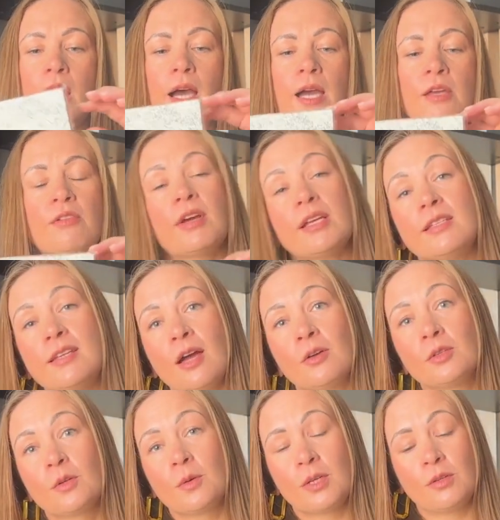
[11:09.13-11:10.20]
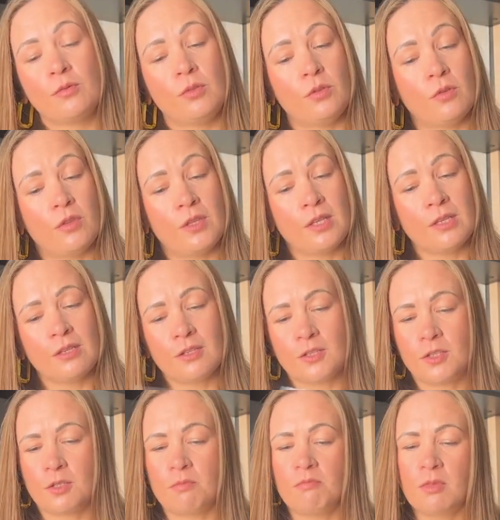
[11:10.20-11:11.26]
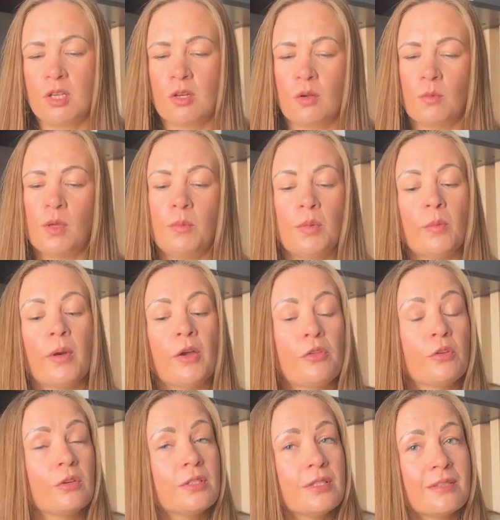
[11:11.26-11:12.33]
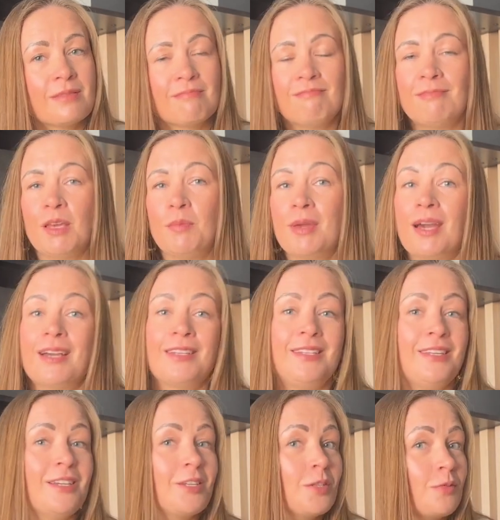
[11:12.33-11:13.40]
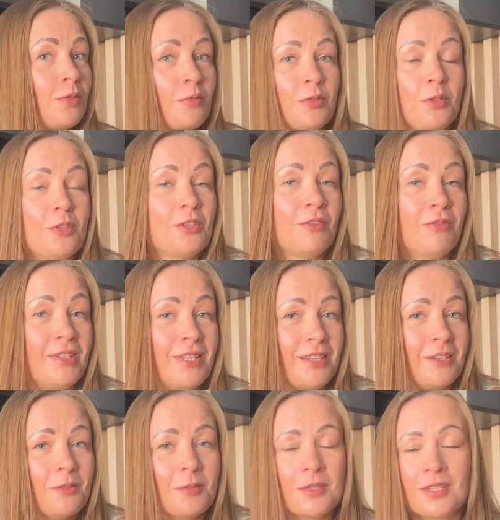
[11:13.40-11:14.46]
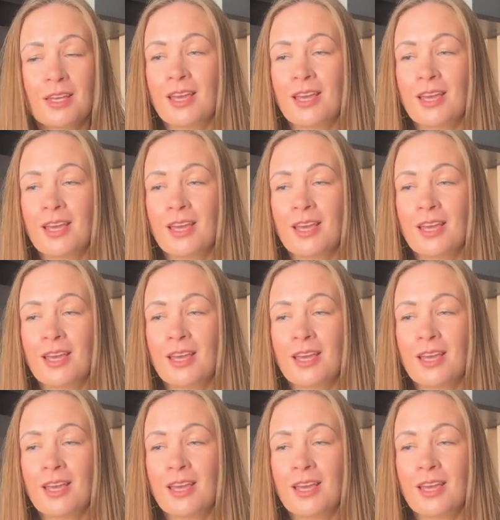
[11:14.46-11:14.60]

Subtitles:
I write down quite a few things, maybe my thoughts, maybe ideas for future videos.